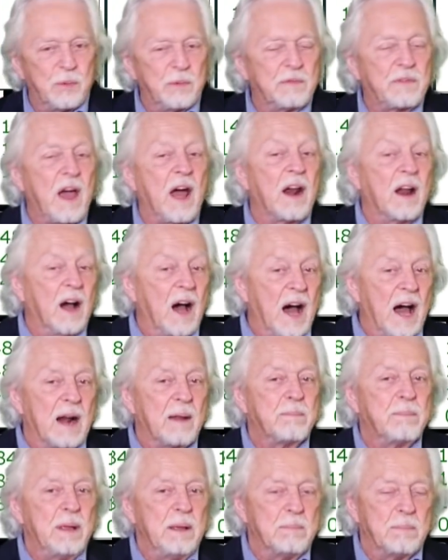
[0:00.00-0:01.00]
We've got a lot
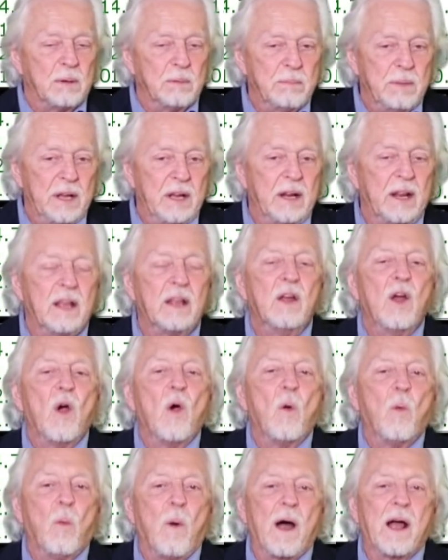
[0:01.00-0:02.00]
of people meeting.
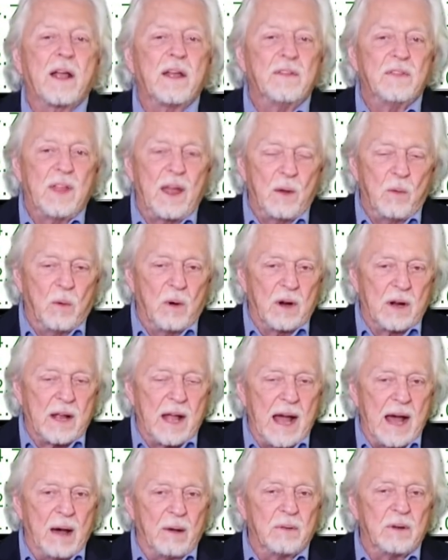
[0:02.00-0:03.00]
What can they work
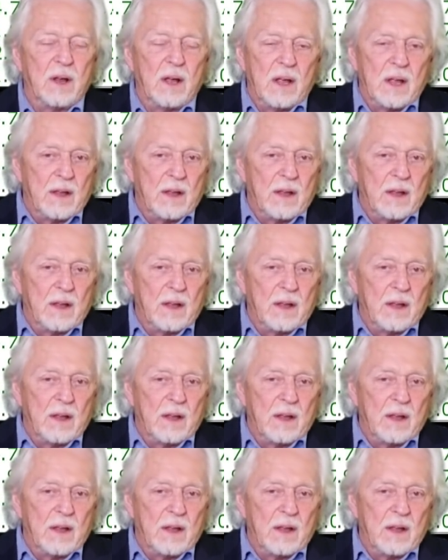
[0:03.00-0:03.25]
out?